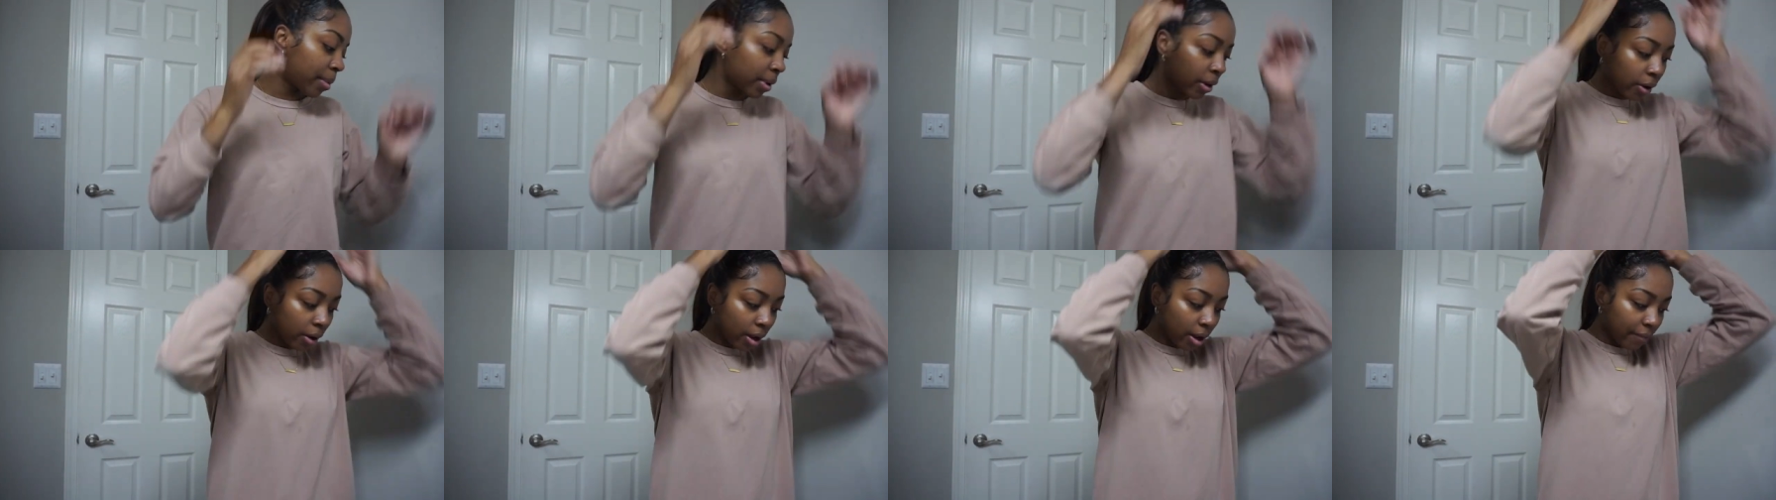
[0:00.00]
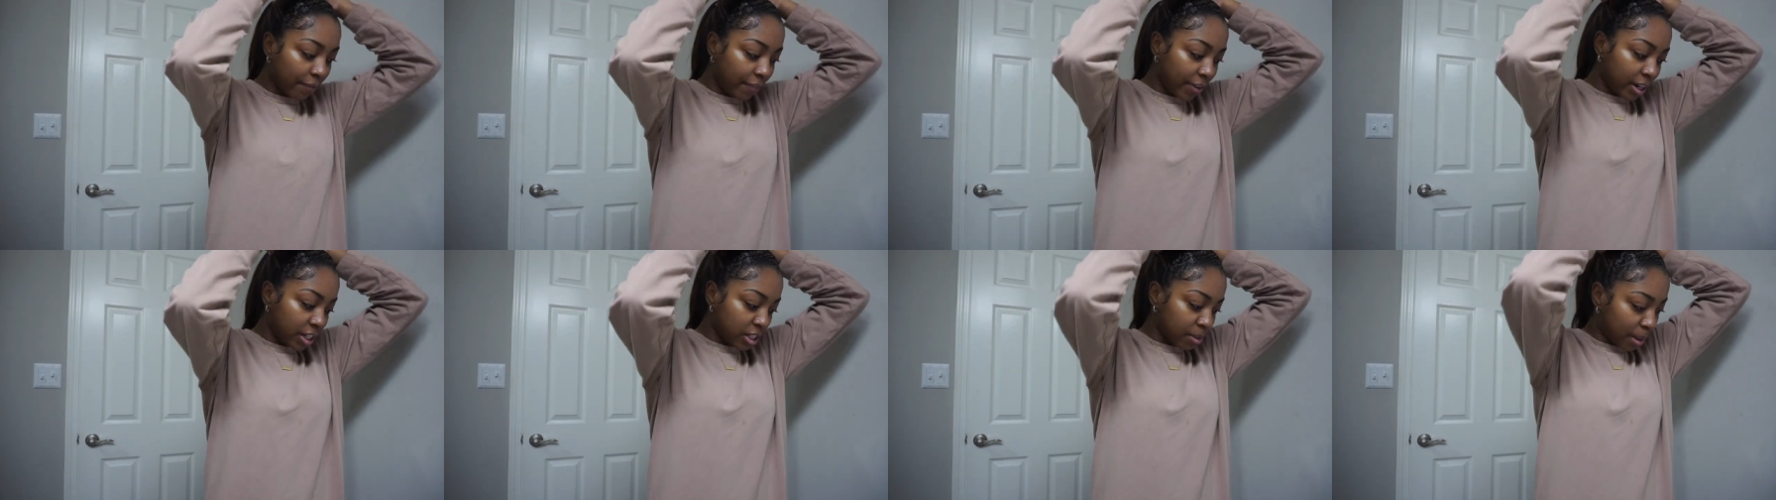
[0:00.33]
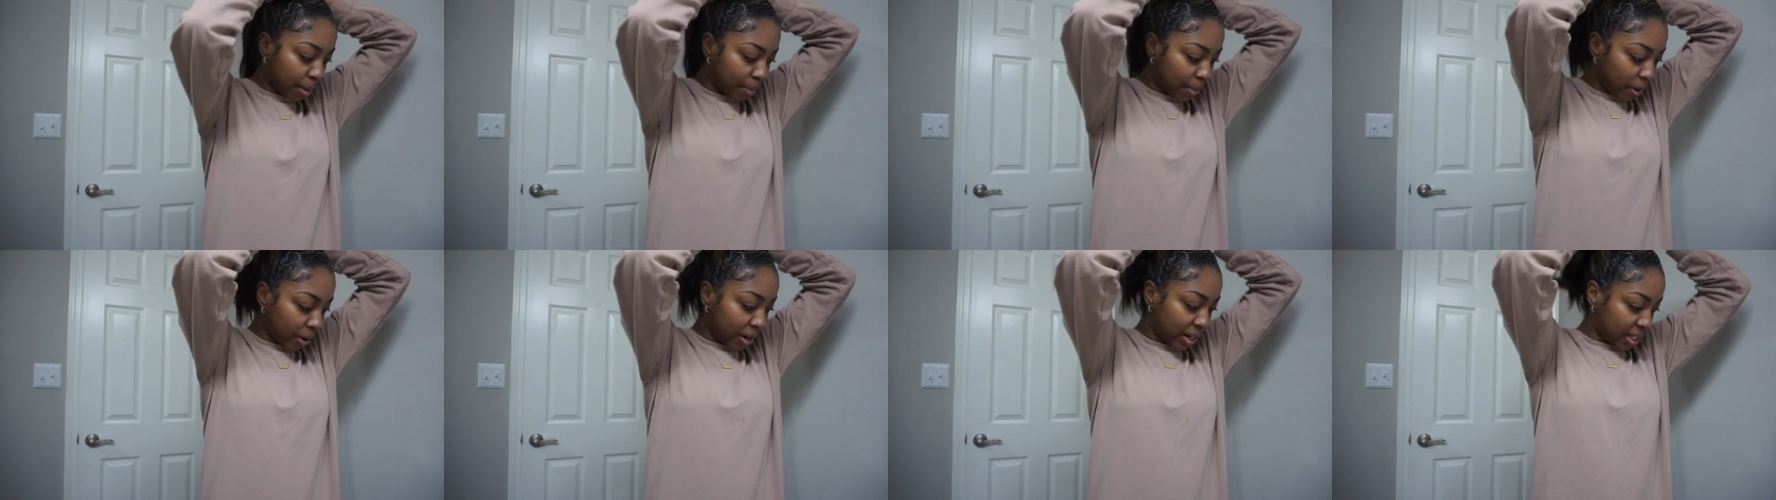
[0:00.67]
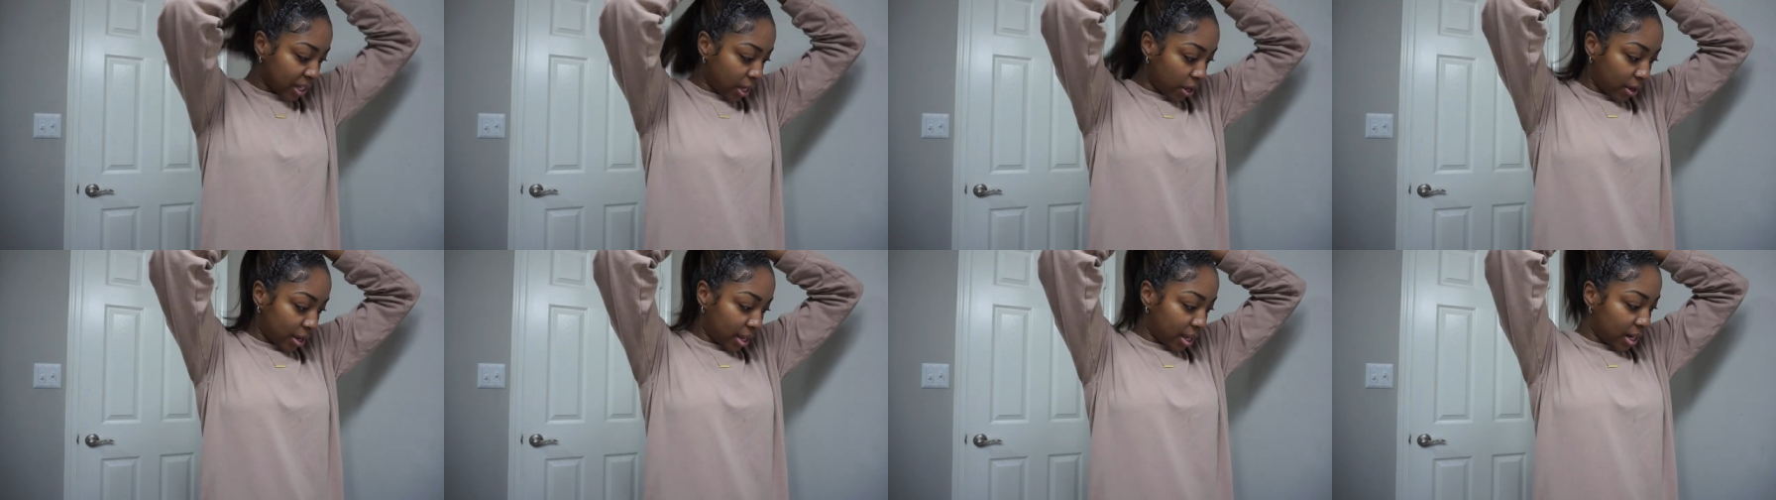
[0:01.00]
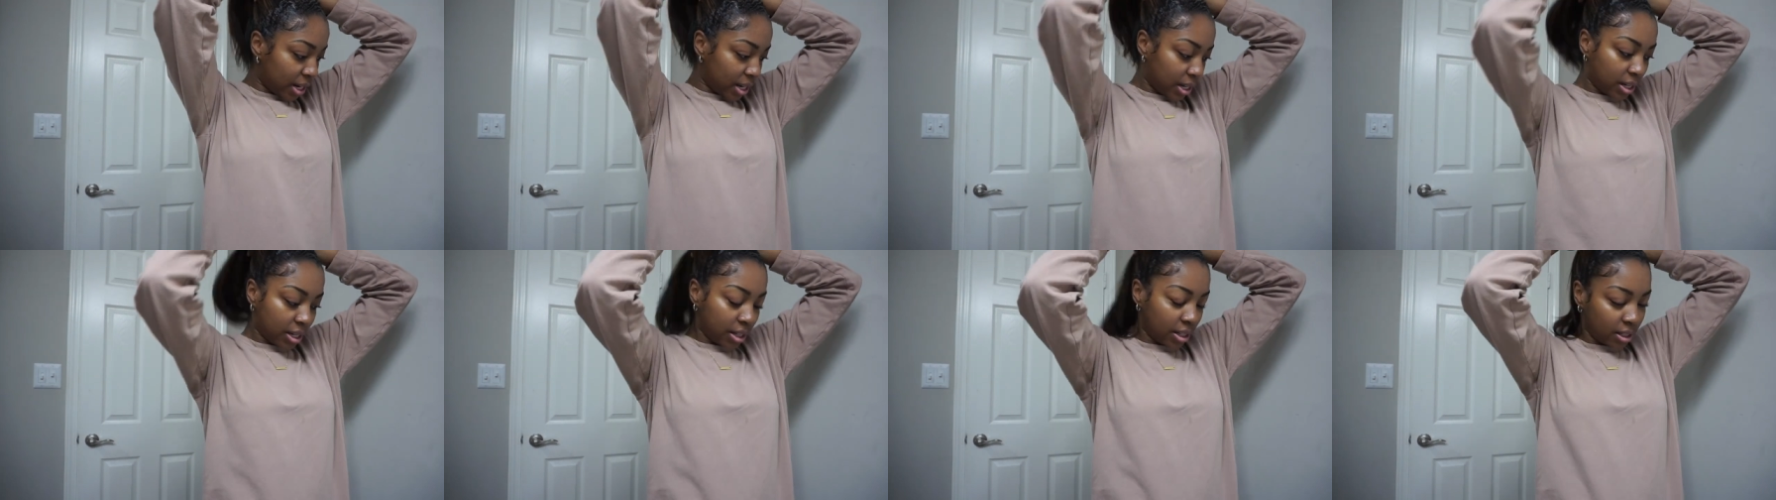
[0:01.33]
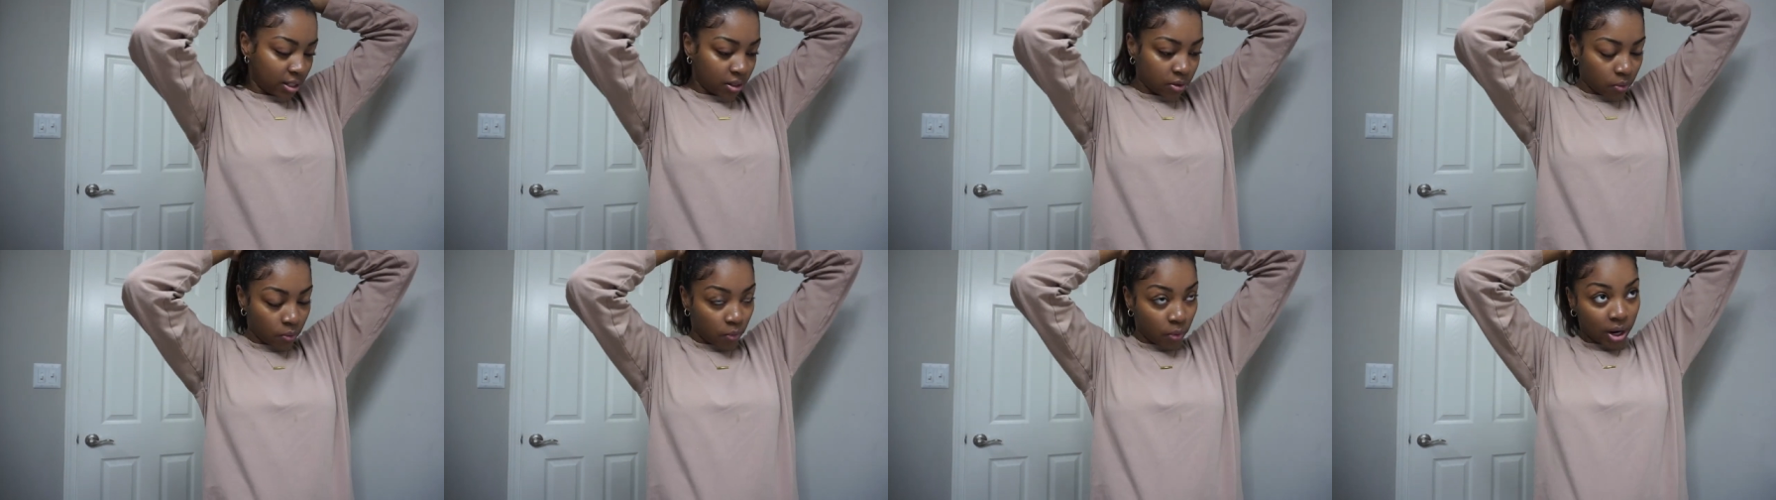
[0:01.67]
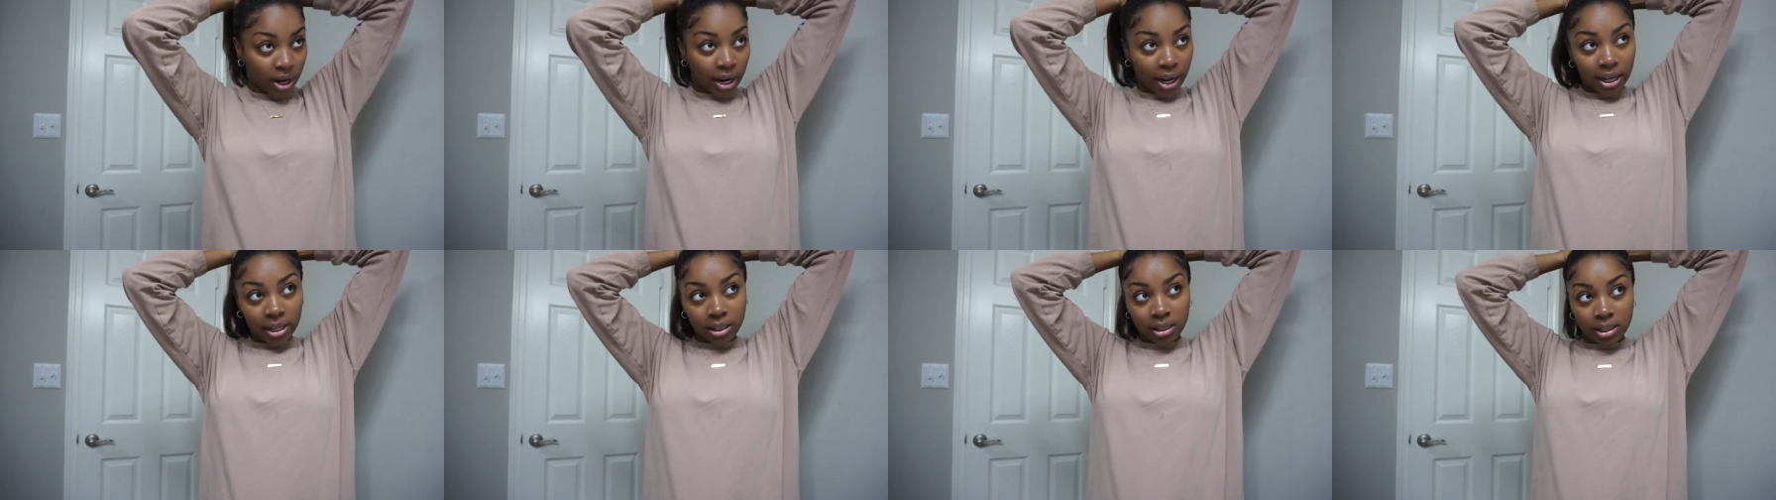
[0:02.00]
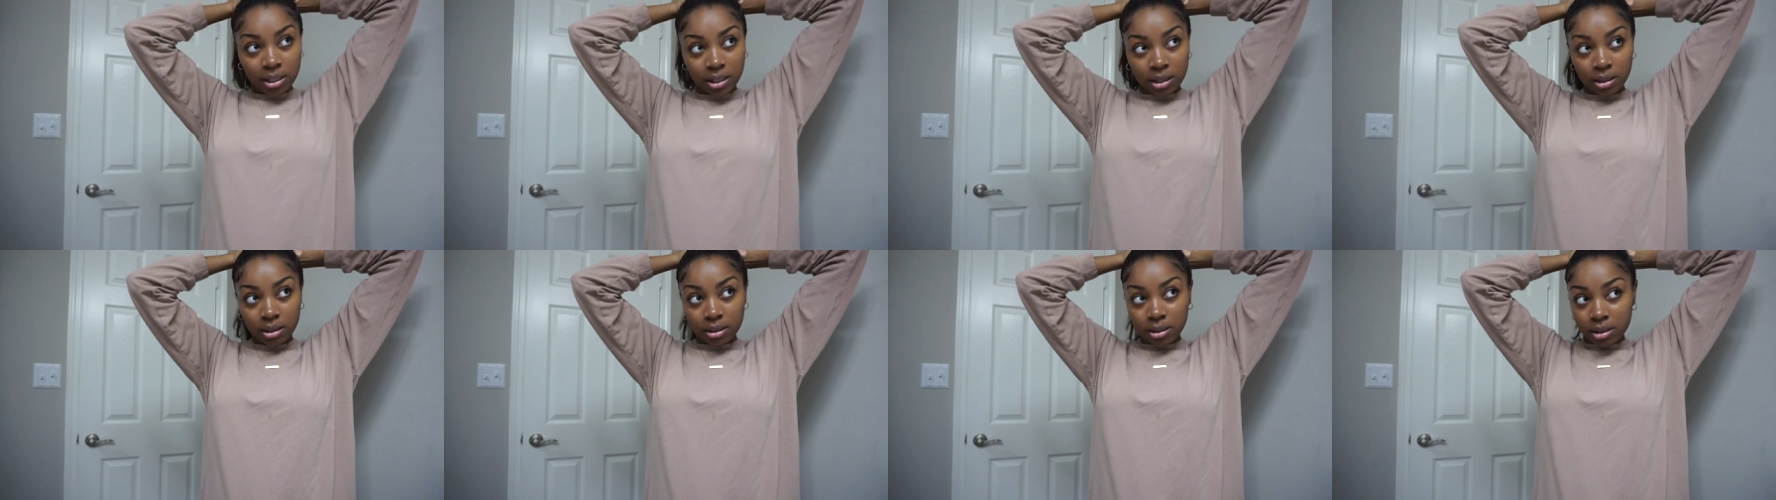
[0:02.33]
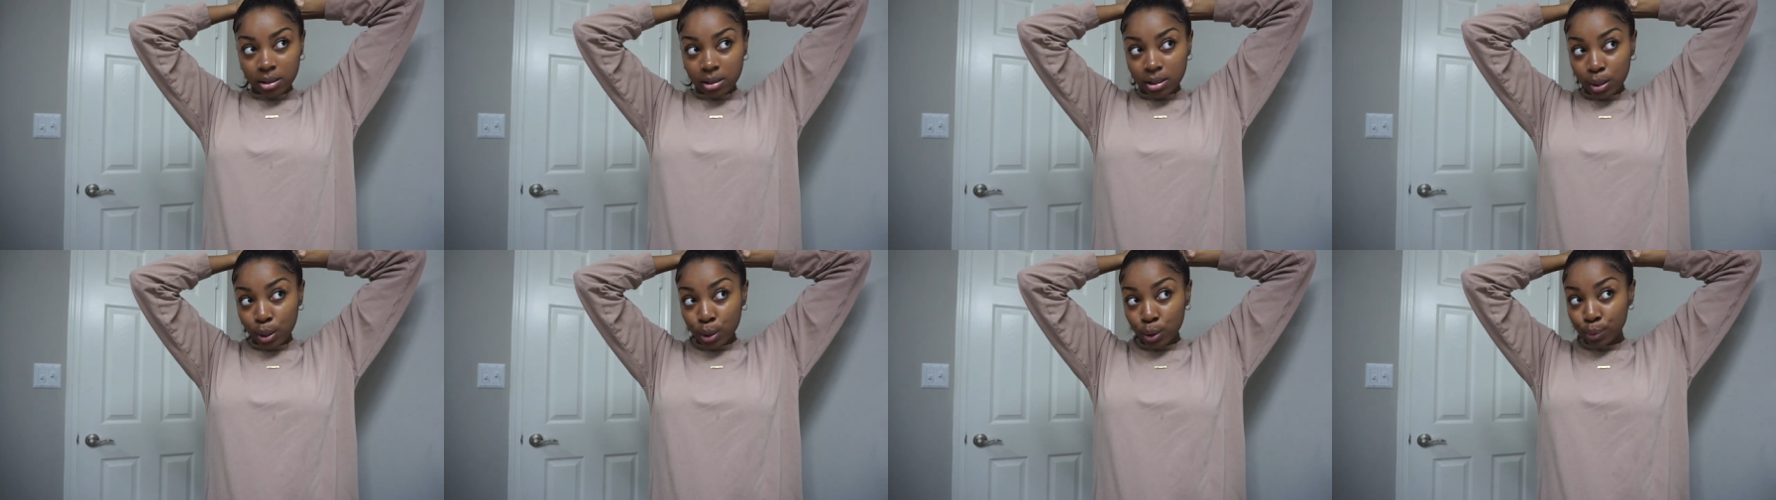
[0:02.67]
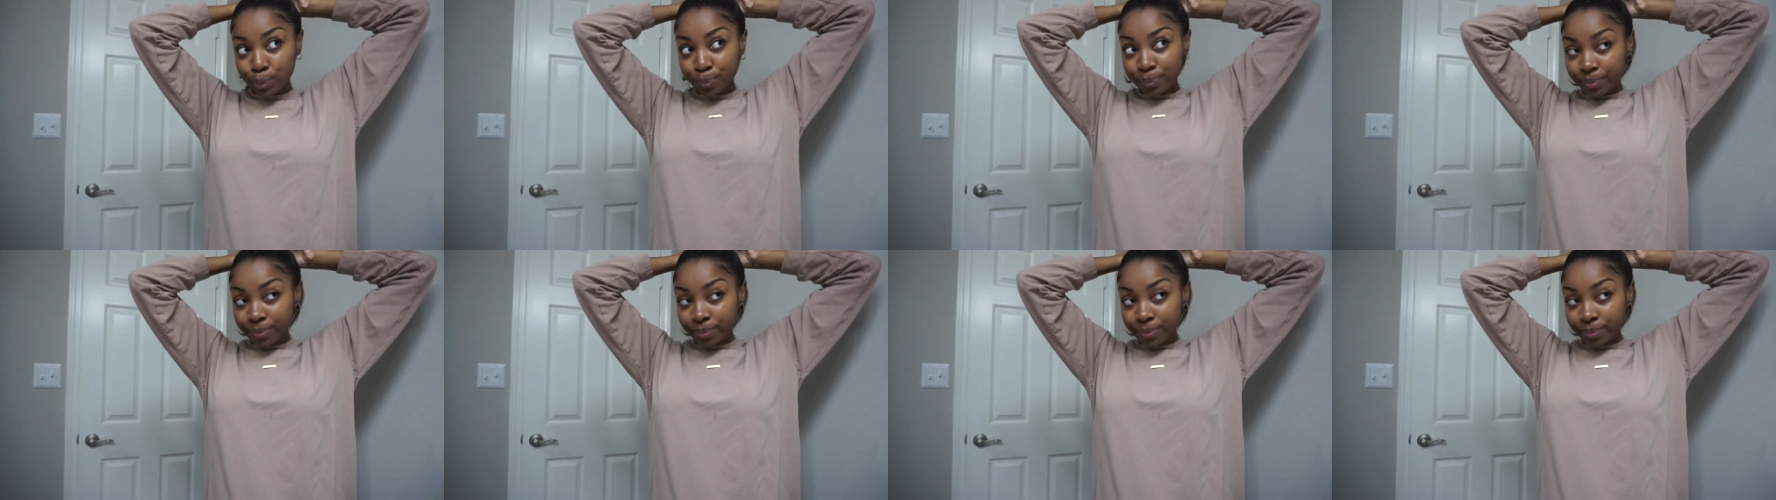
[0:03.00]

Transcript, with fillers: gonna go ahead and finish my ponytail. It is 118, so